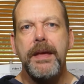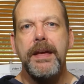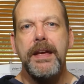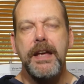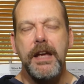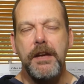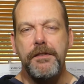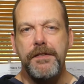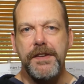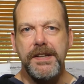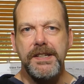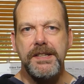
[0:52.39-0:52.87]

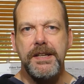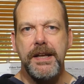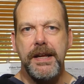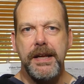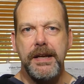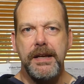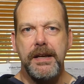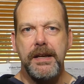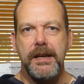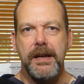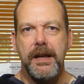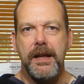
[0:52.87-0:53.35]
If it's
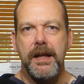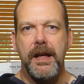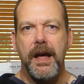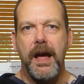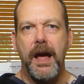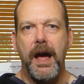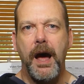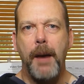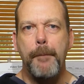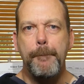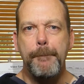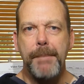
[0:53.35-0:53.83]
in
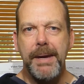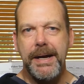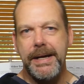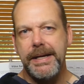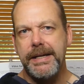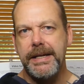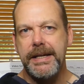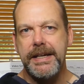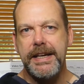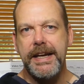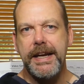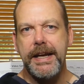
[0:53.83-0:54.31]
a
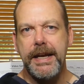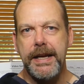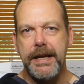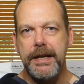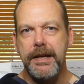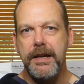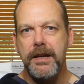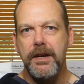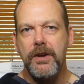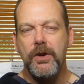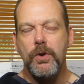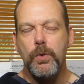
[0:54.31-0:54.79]
minor
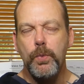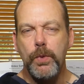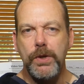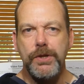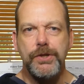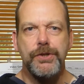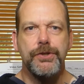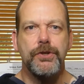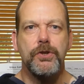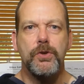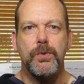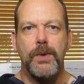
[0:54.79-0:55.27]
key, we
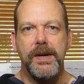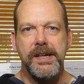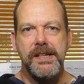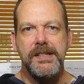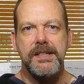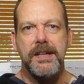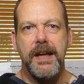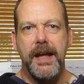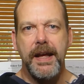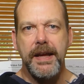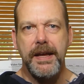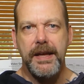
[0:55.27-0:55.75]
should always
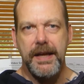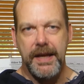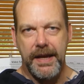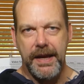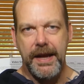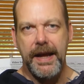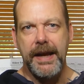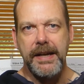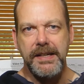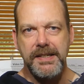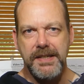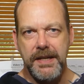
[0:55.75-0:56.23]
say
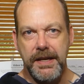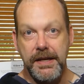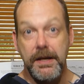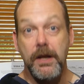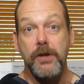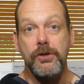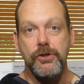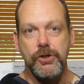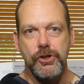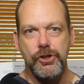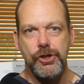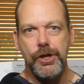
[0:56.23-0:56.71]
it's in
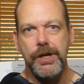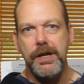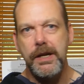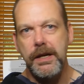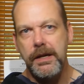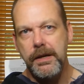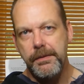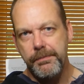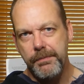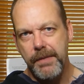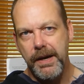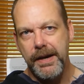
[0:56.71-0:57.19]
G
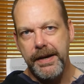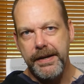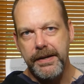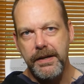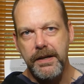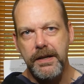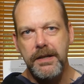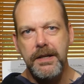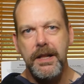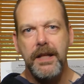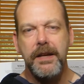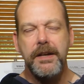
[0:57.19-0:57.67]

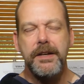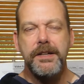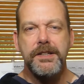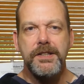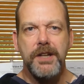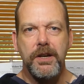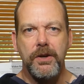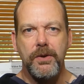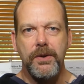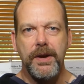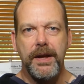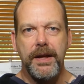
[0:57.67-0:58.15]
minor.
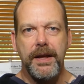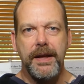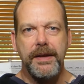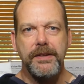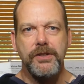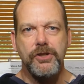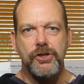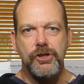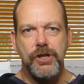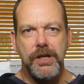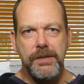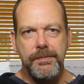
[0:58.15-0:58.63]
So
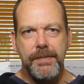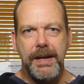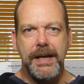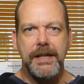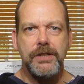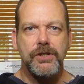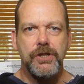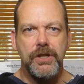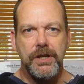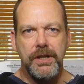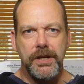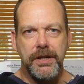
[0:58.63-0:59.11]
G
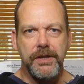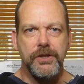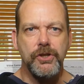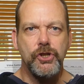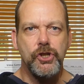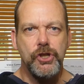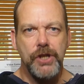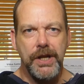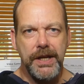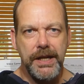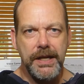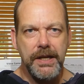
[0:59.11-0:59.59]
major and
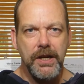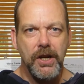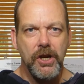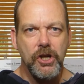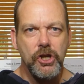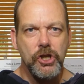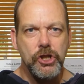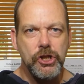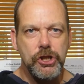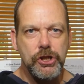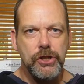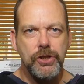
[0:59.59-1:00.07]
G
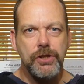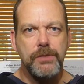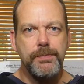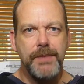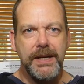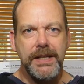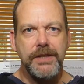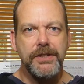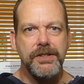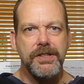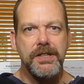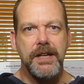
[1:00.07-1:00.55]
should
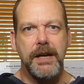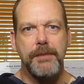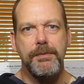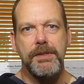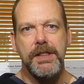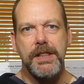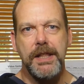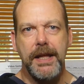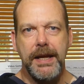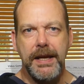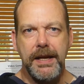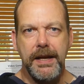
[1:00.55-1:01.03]
mean the same
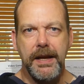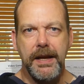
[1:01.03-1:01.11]
thing,